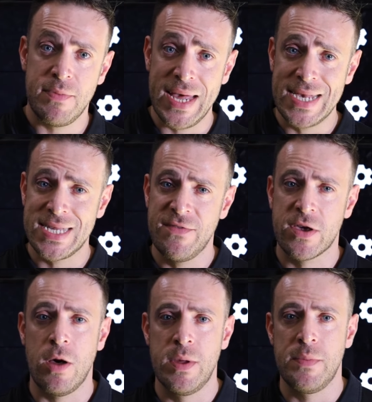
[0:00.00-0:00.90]
Please leave
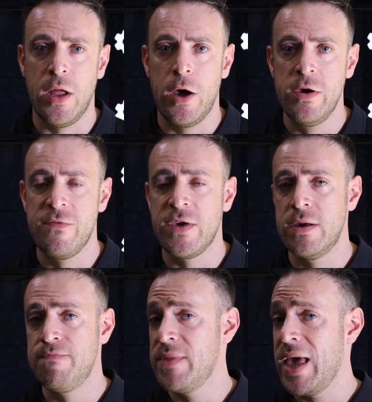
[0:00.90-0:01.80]
a comment below if
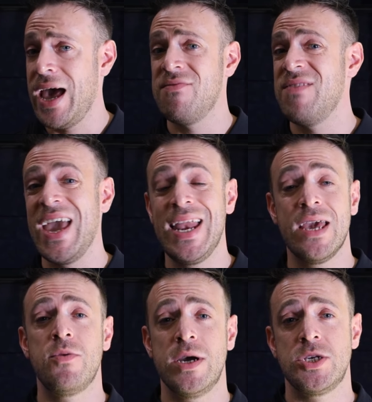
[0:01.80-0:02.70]
you have
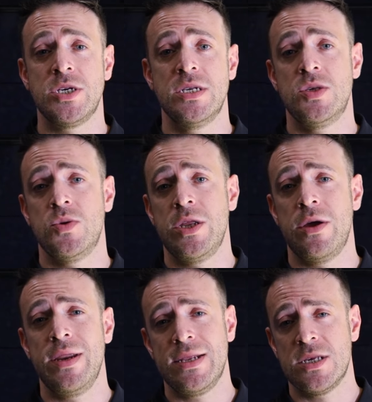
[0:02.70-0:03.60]
any questions or, you
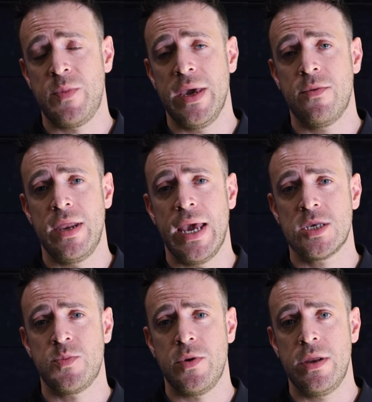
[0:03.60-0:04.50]
know, need to speak with an
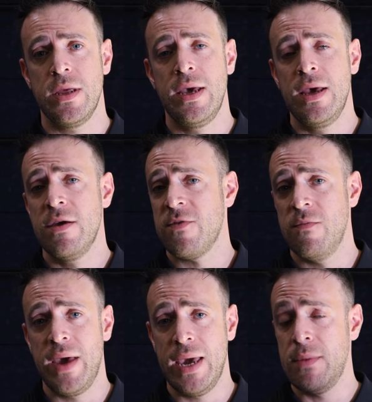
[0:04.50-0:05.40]
expert
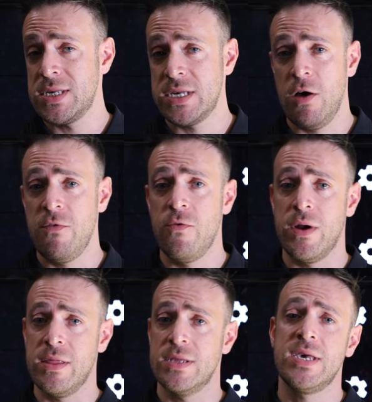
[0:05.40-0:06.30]
from me, myself, or
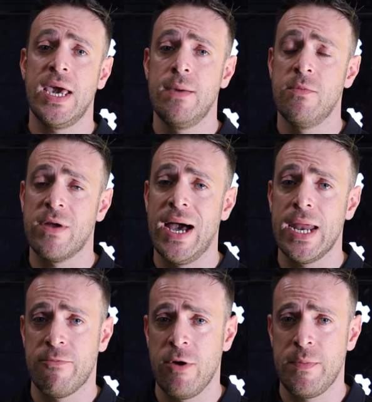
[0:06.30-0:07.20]
one of the team
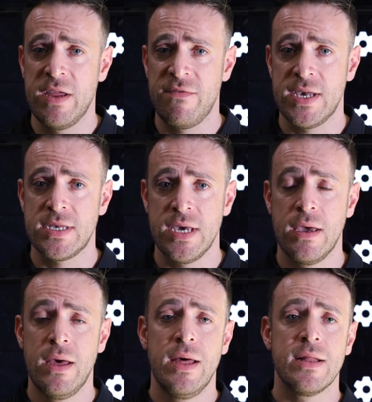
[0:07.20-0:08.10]
regarding property
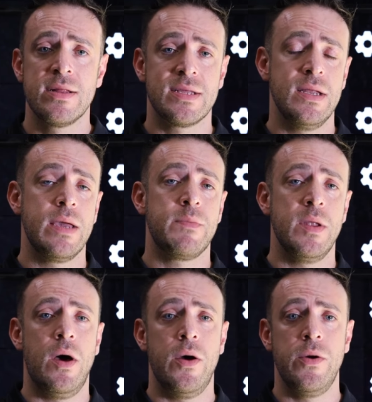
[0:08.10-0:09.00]
investing. Click the link
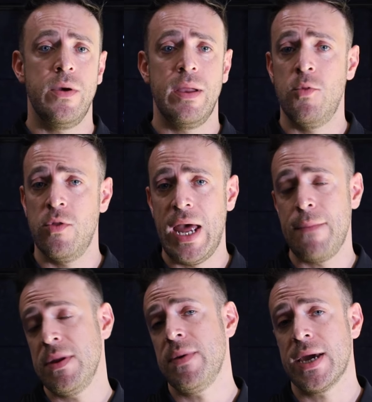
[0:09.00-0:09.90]
below and more than
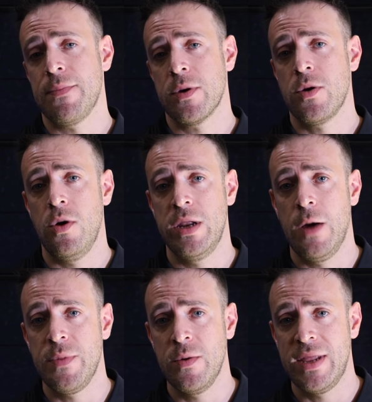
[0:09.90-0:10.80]
happy to pick up a call and
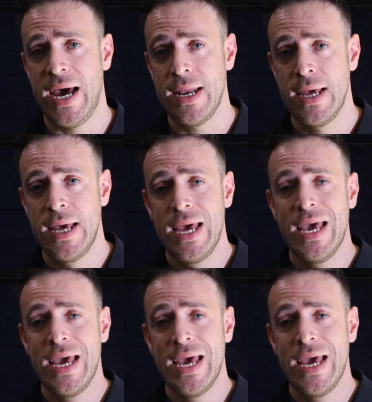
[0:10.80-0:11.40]
help you with that.